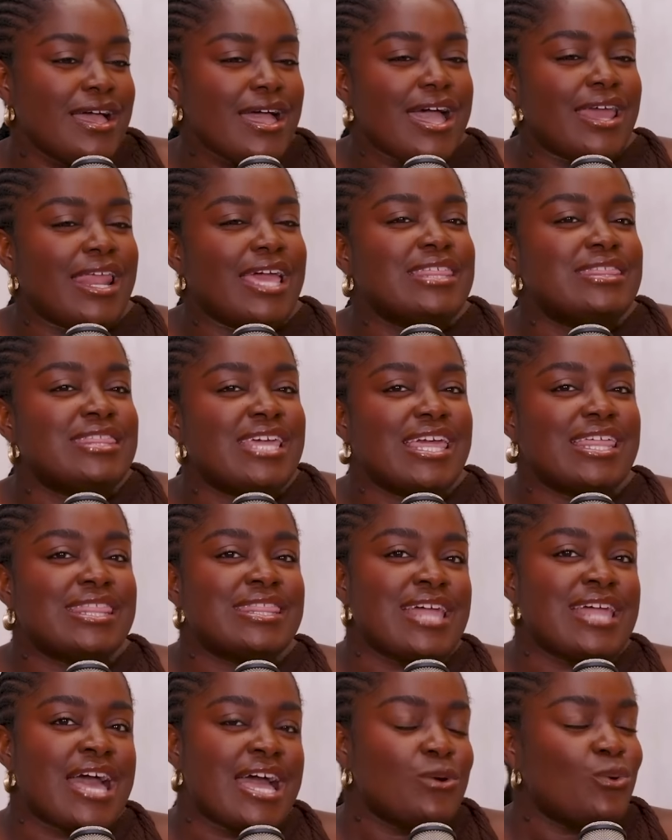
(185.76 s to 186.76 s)
And I think
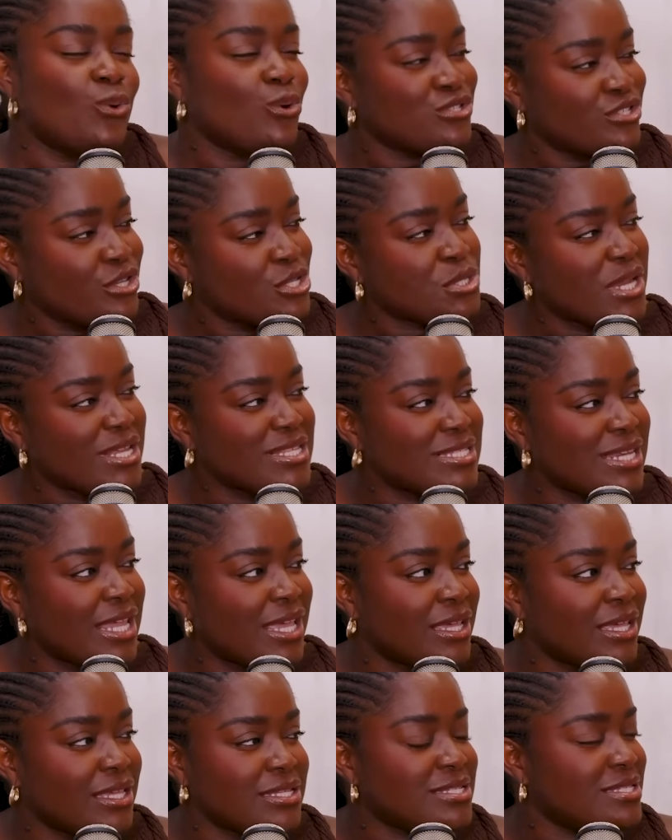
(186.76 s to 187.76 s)
that also
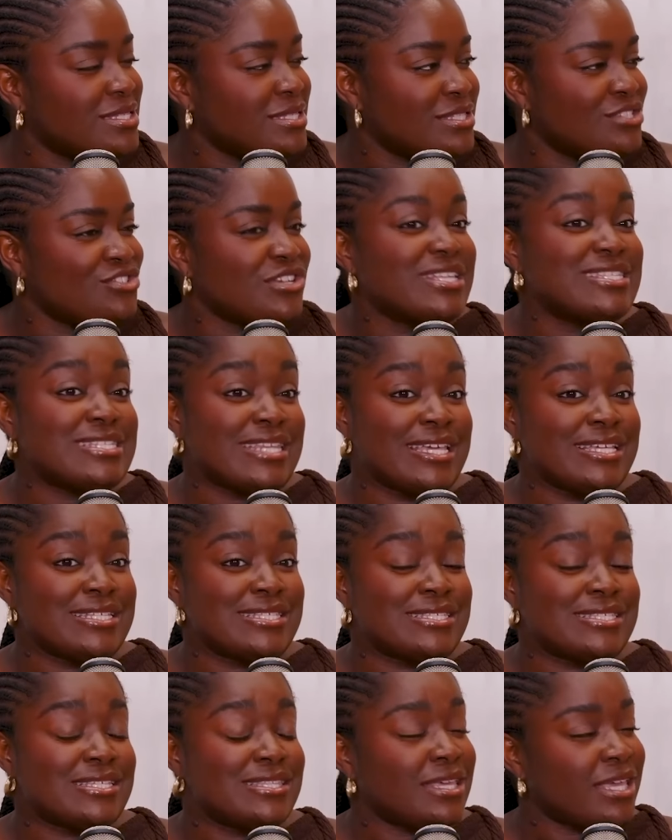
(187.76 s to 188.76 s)
translates
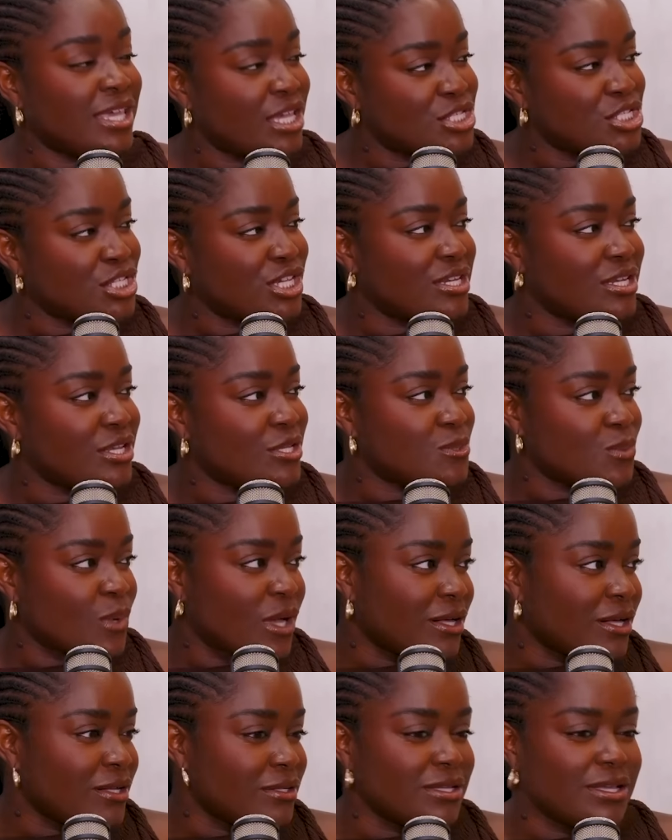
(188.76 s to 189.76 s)
to the kitchen as
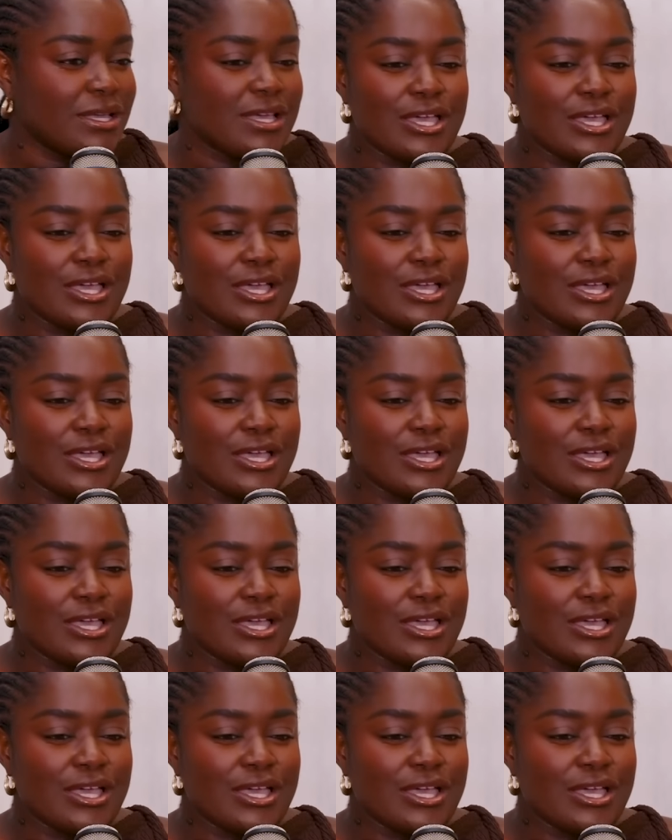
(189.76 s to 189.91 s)
well.